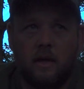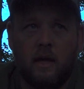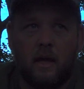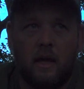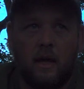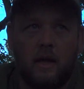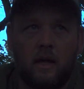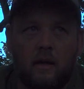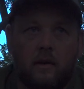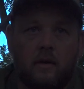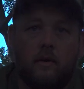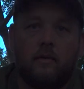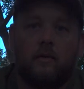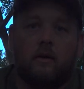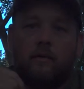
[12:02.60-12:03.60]
and
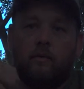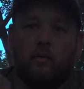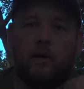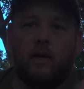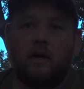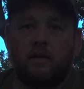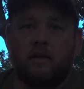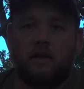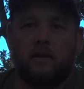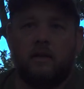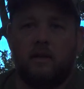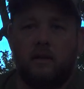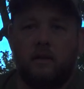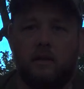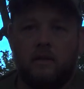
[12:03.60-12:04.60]
we'll give away
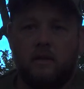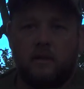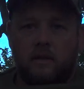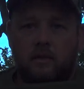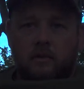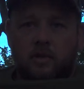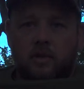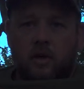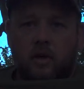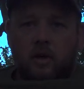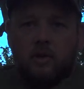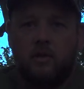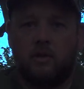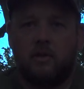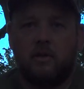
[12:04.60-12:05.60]
some
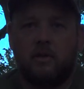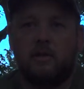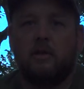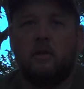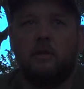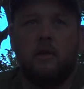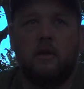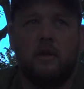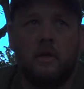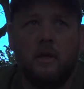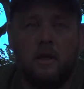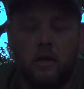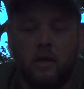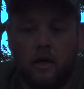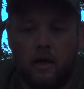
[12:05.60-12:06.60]
shirts,
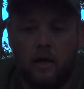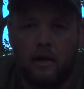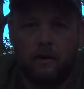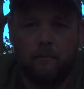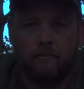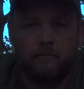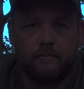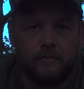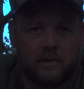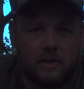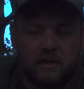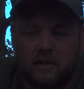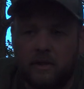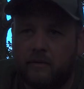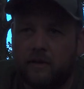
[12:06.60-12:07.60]

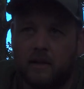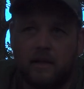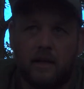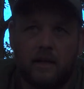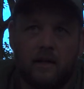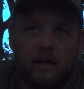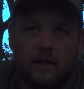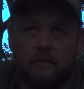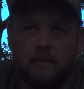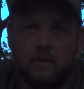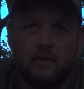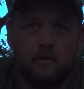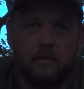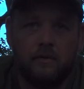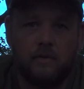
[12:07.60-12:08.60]
just stuff like that. I'm gonna
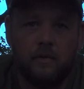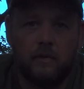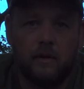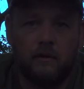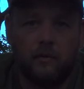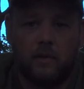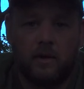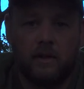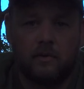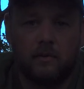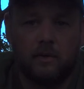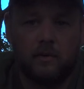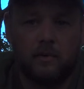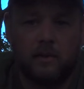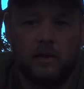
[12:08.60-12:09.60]
do a few giveaways
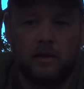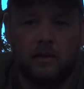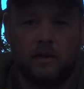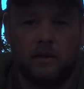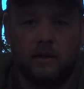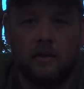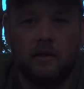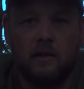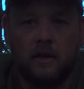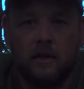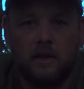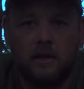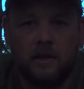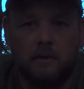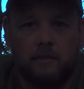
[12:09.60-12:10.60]
once we get there.
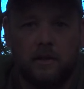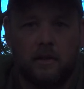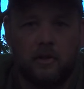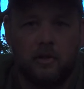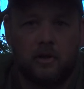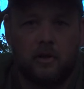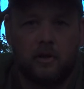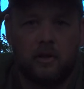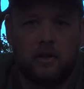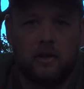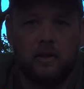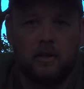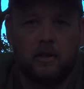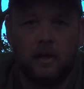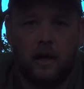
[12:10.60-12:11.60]
It's been a
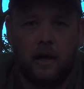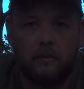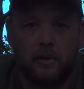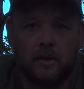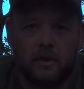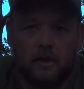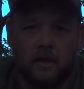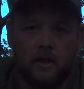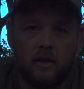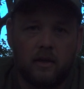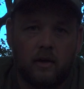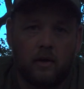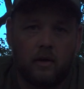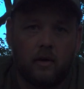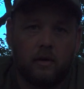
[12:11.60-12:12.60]
journey. I appreciate
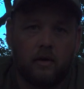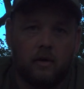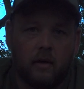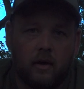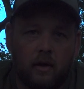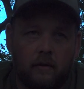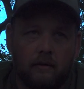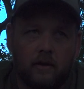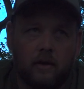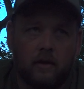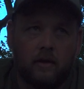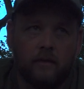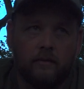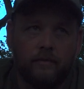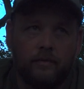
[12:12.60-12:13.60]
y'all, all of y'all,